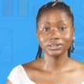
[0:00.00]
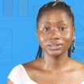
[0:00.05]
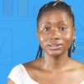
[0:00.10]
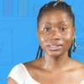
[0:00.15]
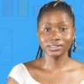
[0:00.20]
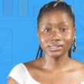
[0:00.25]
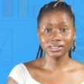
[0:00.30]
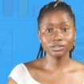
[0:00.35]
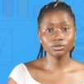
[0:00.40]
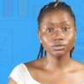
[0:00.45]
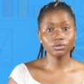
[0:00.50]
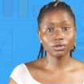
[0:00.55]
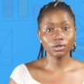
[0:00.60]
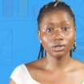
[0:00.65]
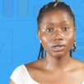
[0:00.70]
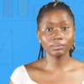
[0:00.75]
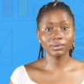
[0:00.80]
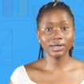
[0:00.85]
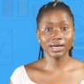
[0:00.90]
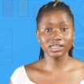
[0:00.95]
The single
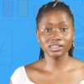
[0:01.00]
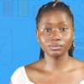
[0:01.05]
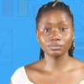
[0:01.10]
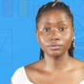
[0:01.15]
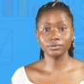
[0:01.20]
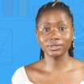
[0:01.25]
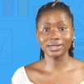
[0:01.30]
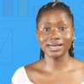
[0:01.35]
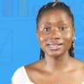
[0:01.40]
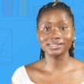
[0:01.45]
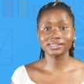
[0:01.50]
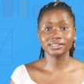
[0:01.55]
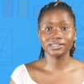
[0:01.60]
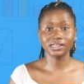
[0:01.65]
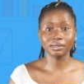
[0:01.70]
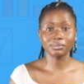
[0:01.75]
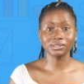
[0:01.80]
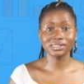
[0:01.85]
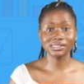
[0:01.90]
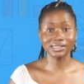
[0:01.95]
column cash book has a
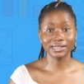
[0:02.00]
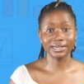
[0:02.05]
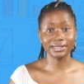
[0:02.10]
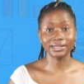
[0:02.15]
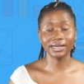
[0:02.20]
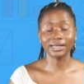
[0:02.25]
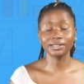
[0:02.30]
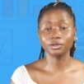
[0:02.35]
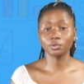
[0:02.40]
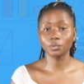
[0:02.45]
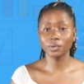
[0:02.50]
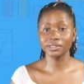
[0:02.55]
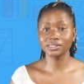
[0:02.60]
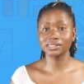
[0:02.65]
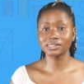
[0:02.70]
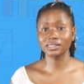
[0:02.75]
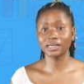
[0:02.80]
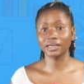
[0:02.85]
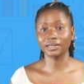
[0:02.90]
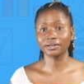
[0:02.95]
debit side and a
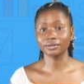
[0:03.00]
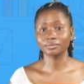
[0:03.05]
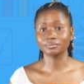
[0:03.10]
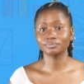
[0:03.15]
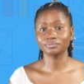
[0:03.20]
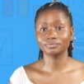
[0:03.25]
credit side.